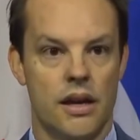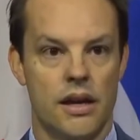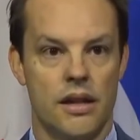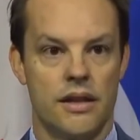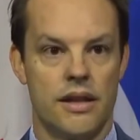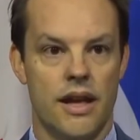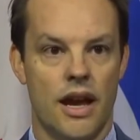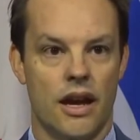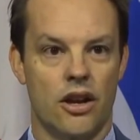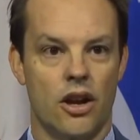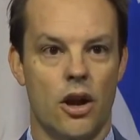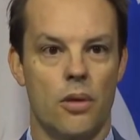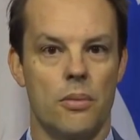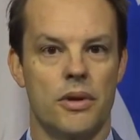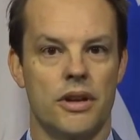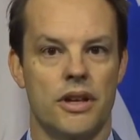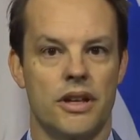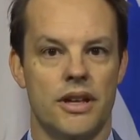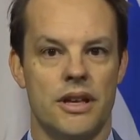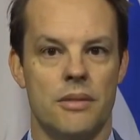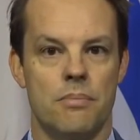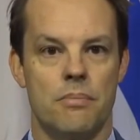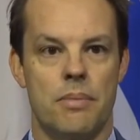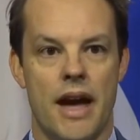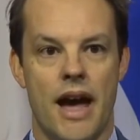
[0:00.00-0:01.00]
The
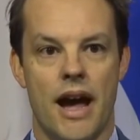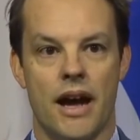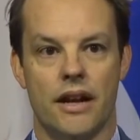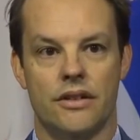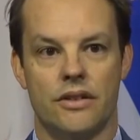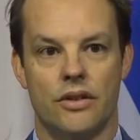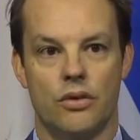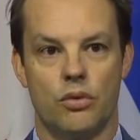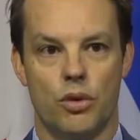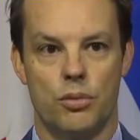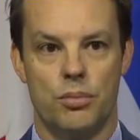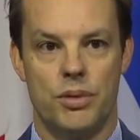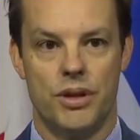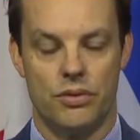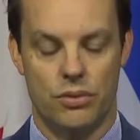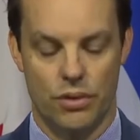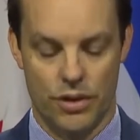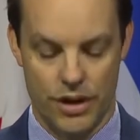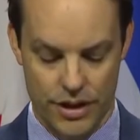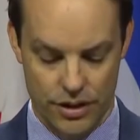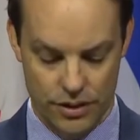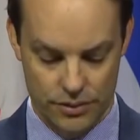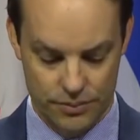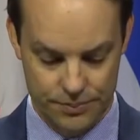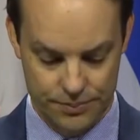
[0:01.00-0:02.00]
economic impact would be
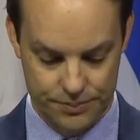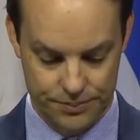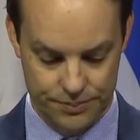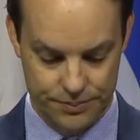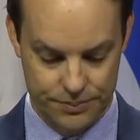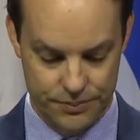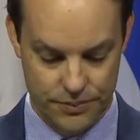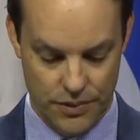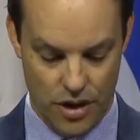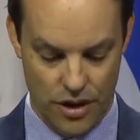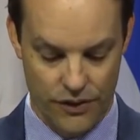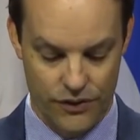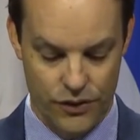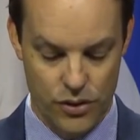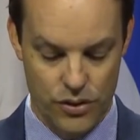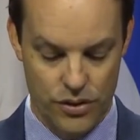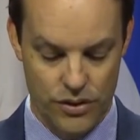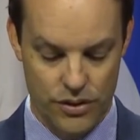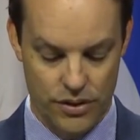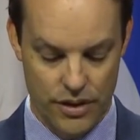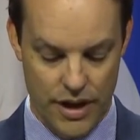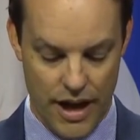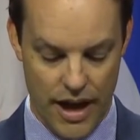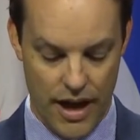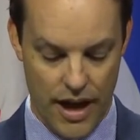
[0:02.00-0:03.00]
real.
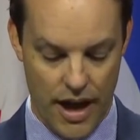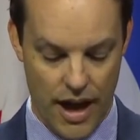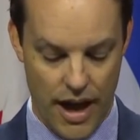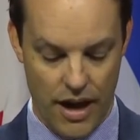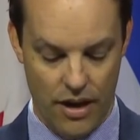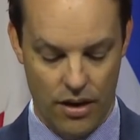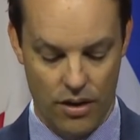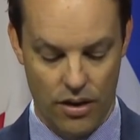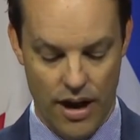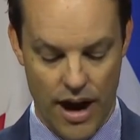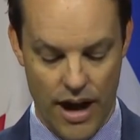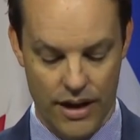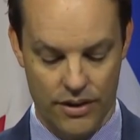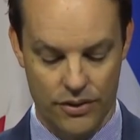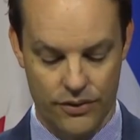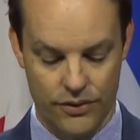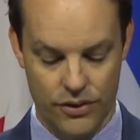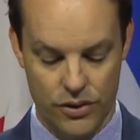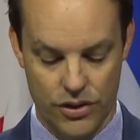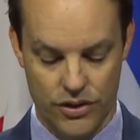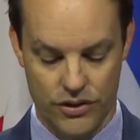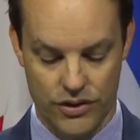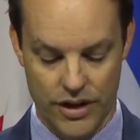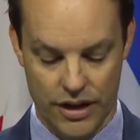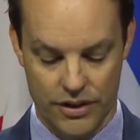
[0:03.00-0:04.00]
Our
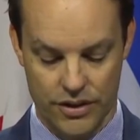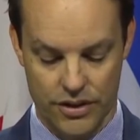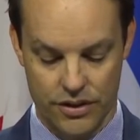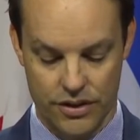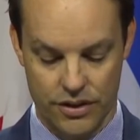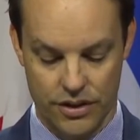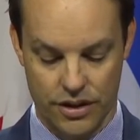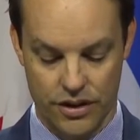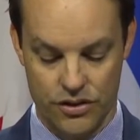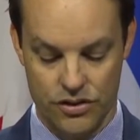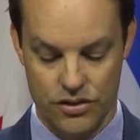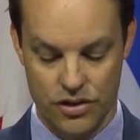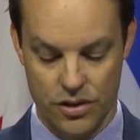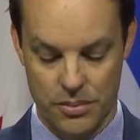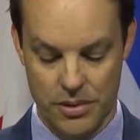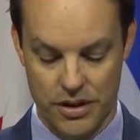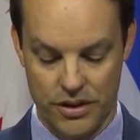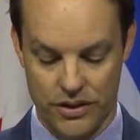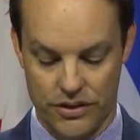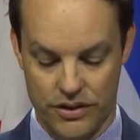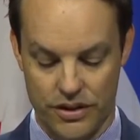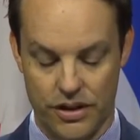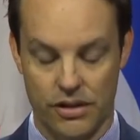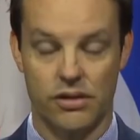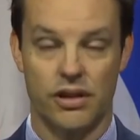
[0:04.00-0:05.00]
agri-food sector
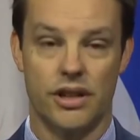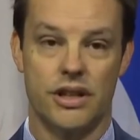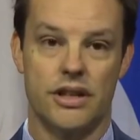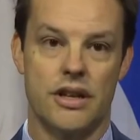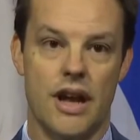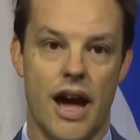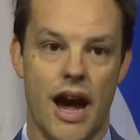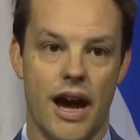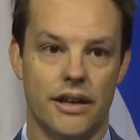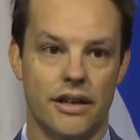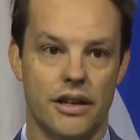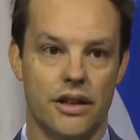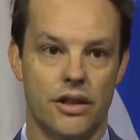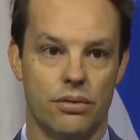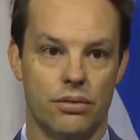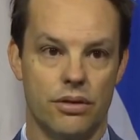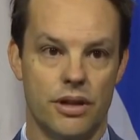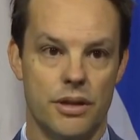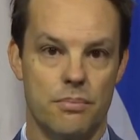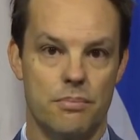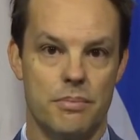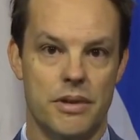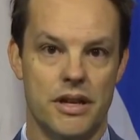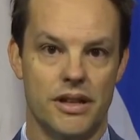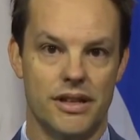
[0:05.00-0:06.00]
contributes nearly
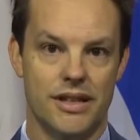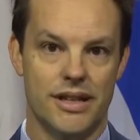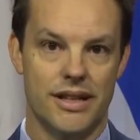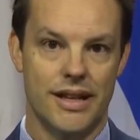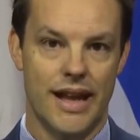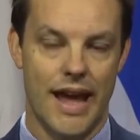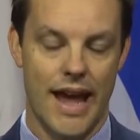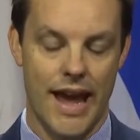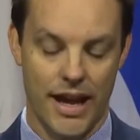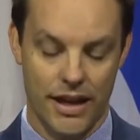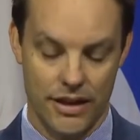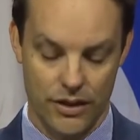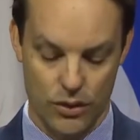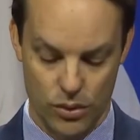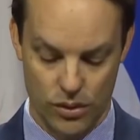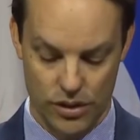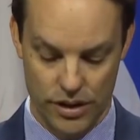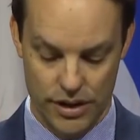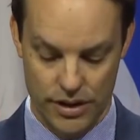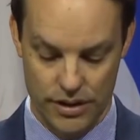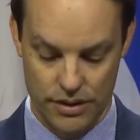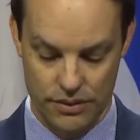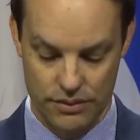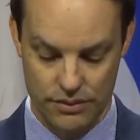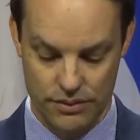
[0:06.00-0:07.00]
$93 billion
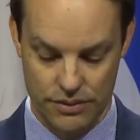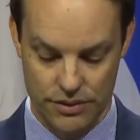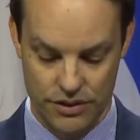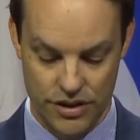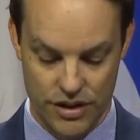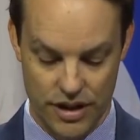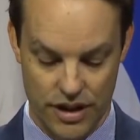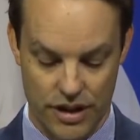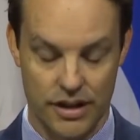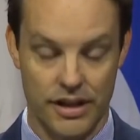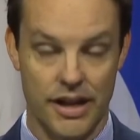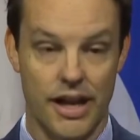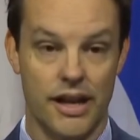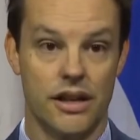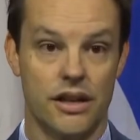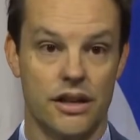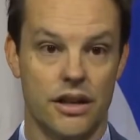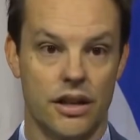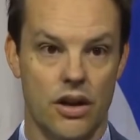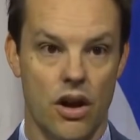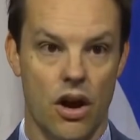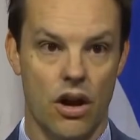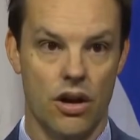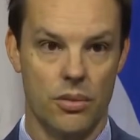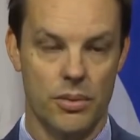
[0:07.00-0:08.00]
annually to the Canadian
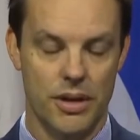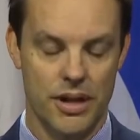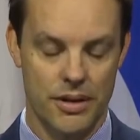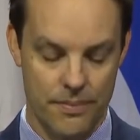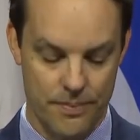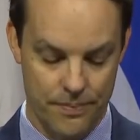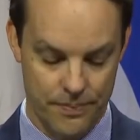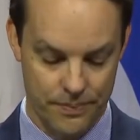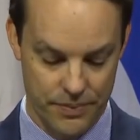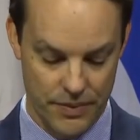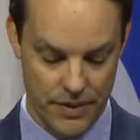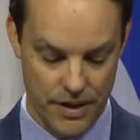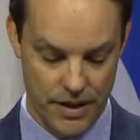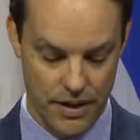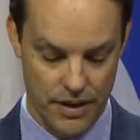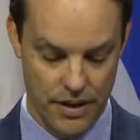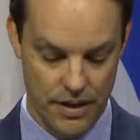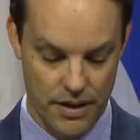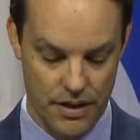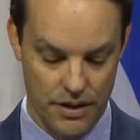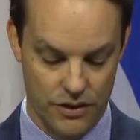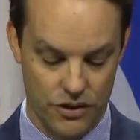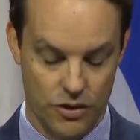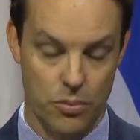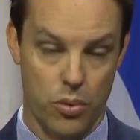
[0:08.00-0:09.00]
economy,
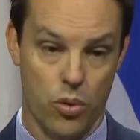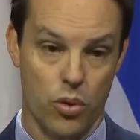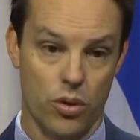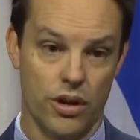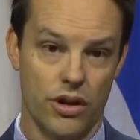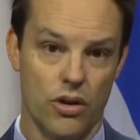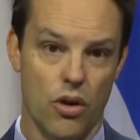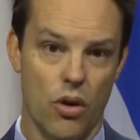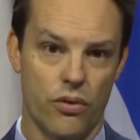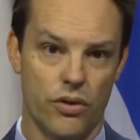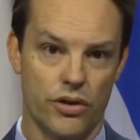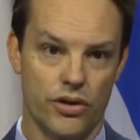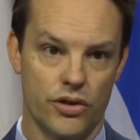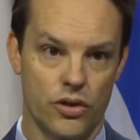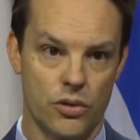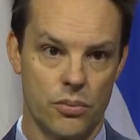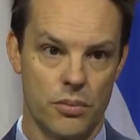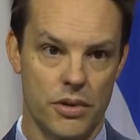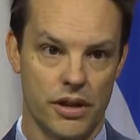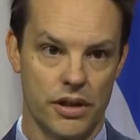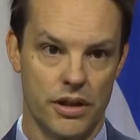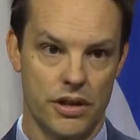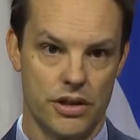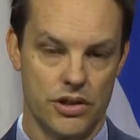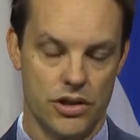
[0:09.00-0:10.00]
supporting over 2
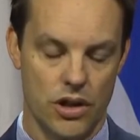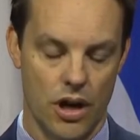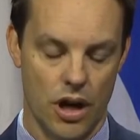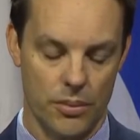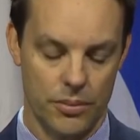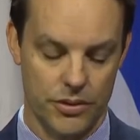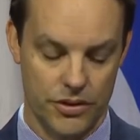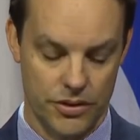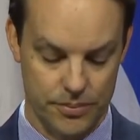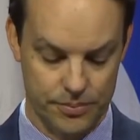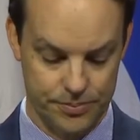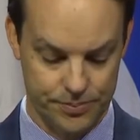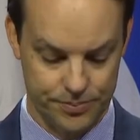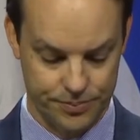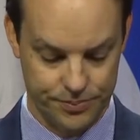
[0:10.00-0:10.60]
million jobs.